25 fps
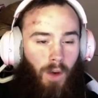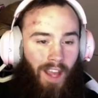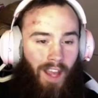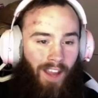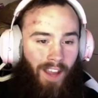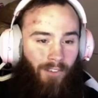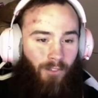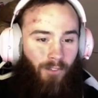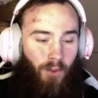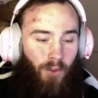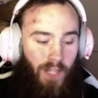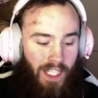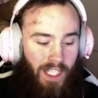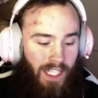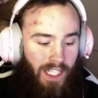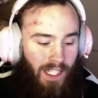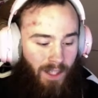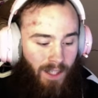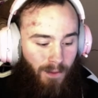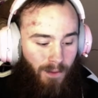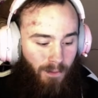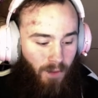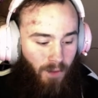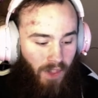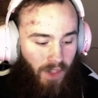If
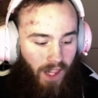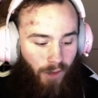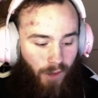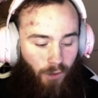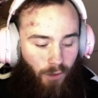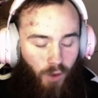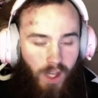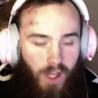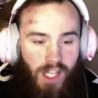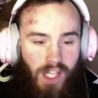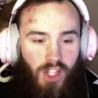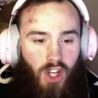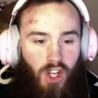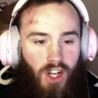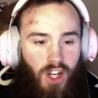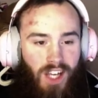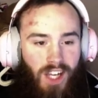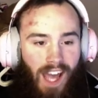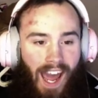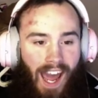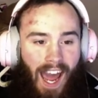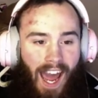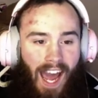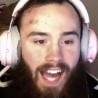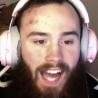we took
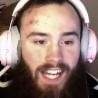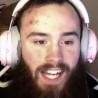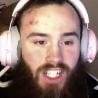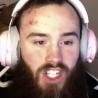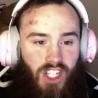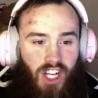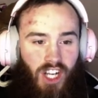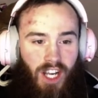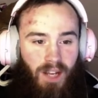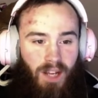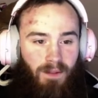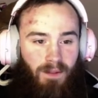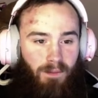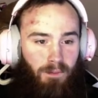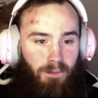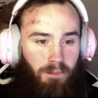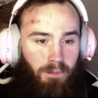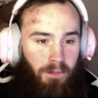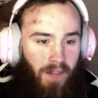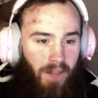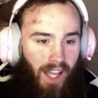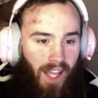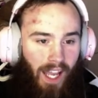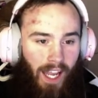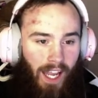a hatchet
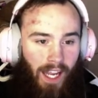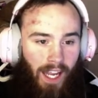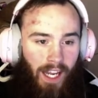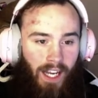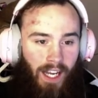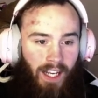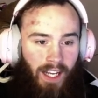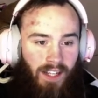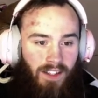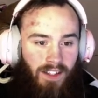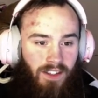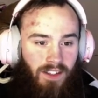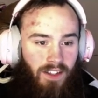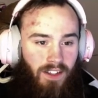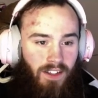and